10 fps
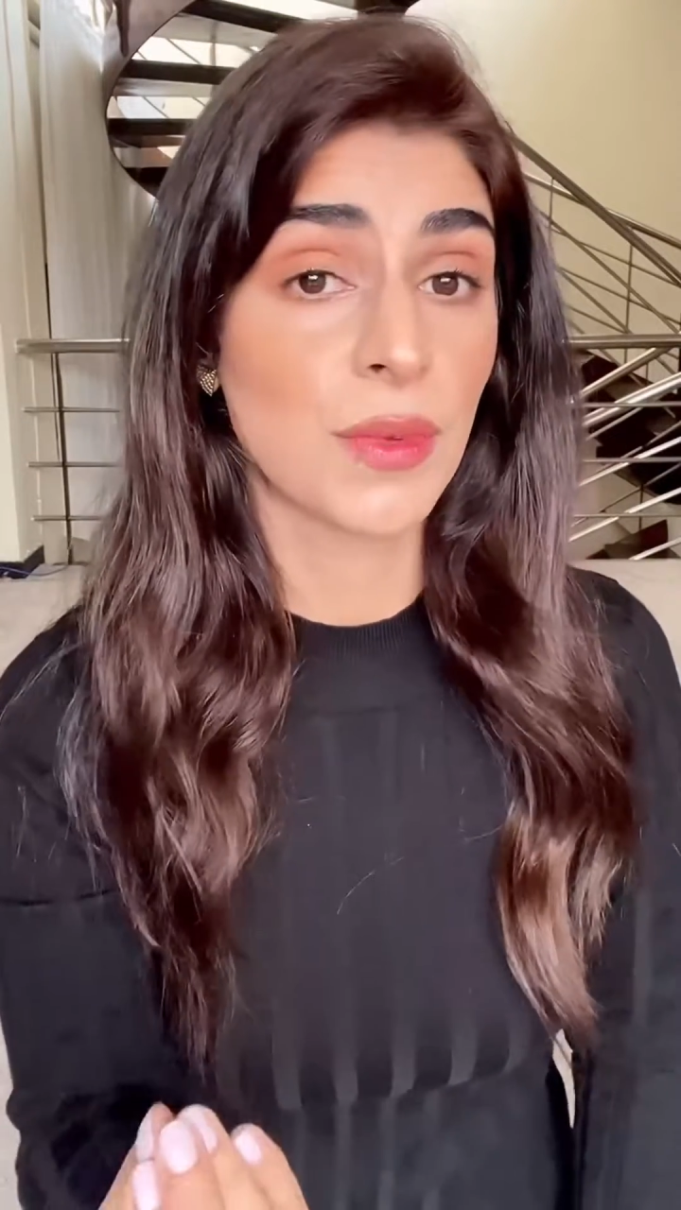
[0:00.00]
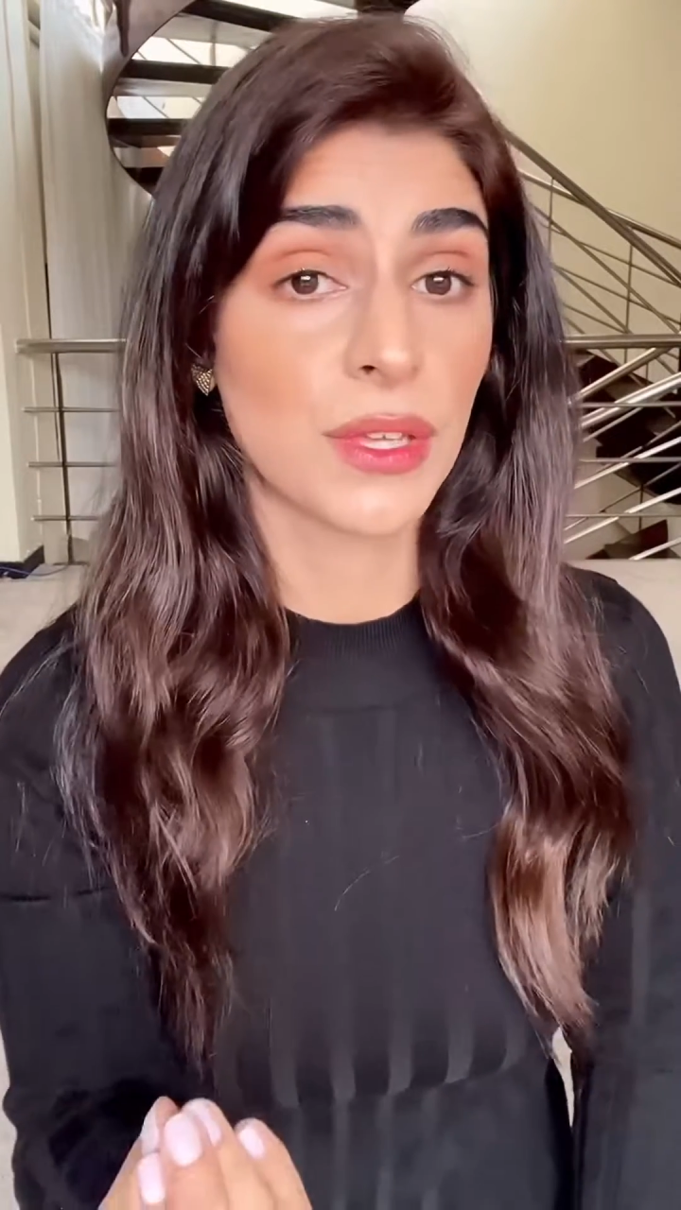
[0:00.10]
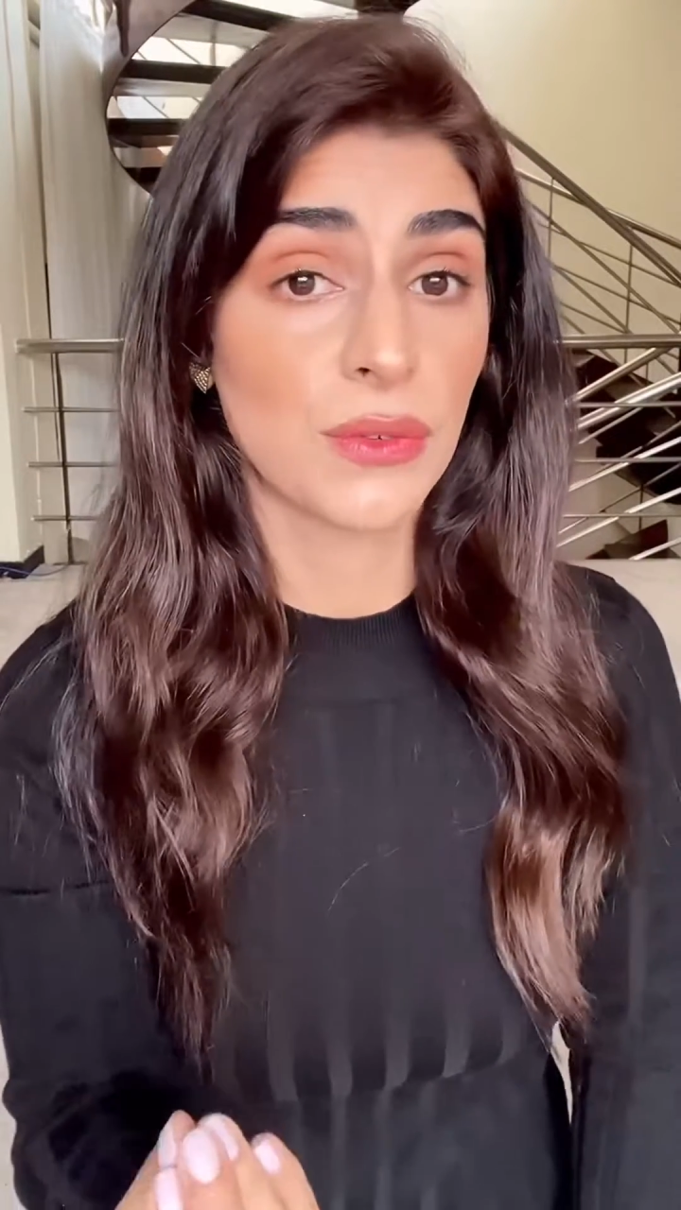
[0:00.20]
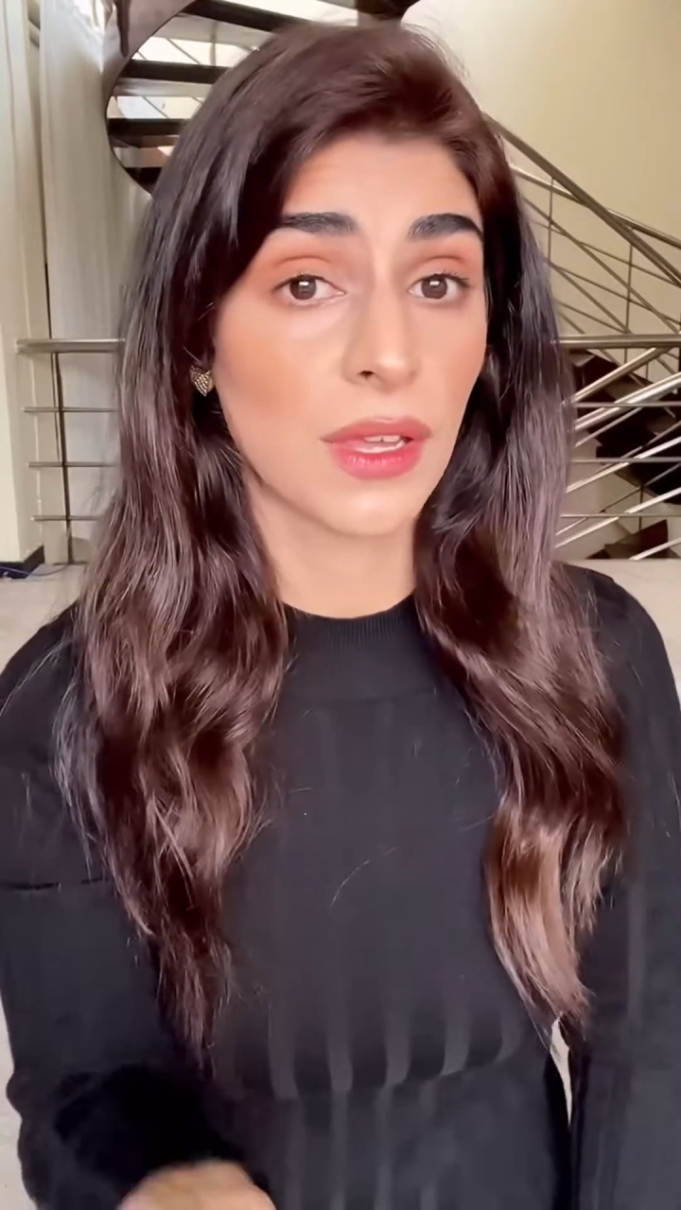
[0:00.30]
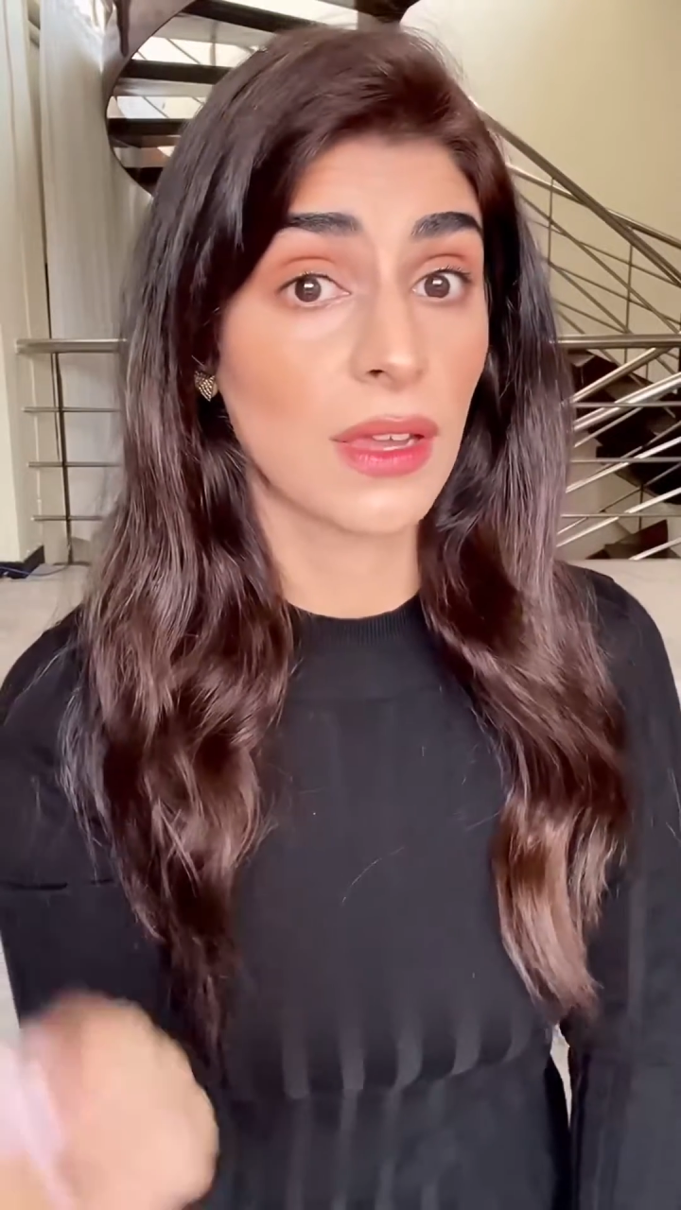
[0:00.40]
to be
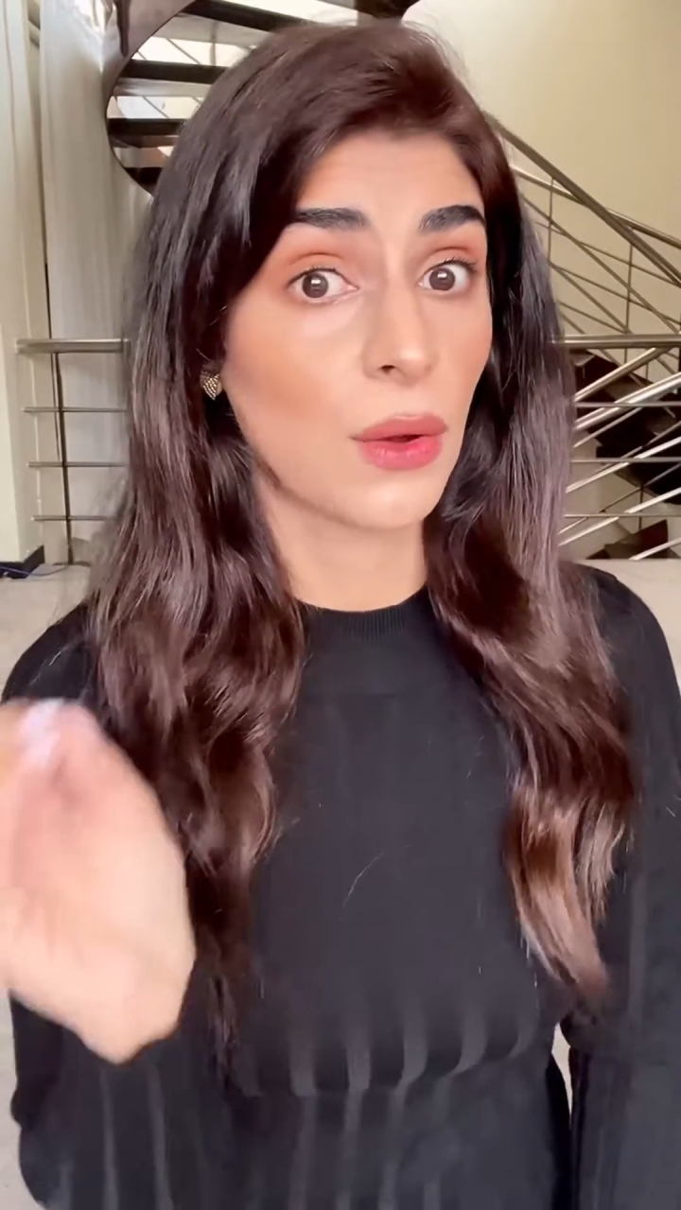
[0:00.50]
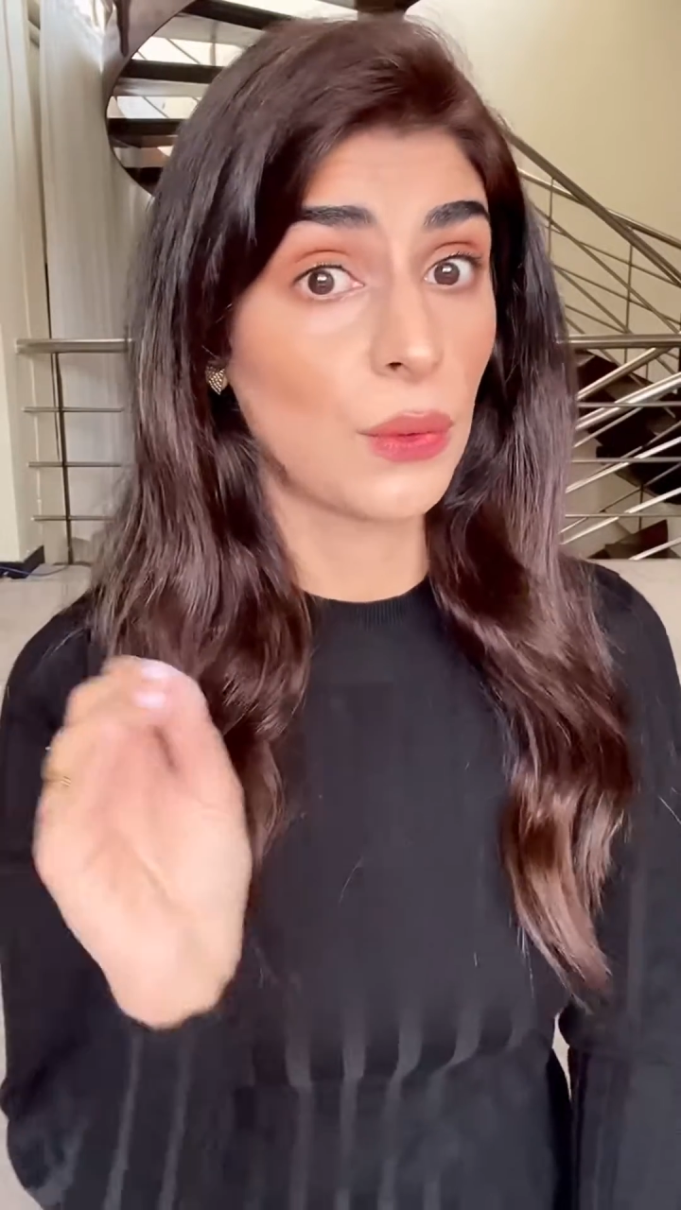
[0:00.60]
unique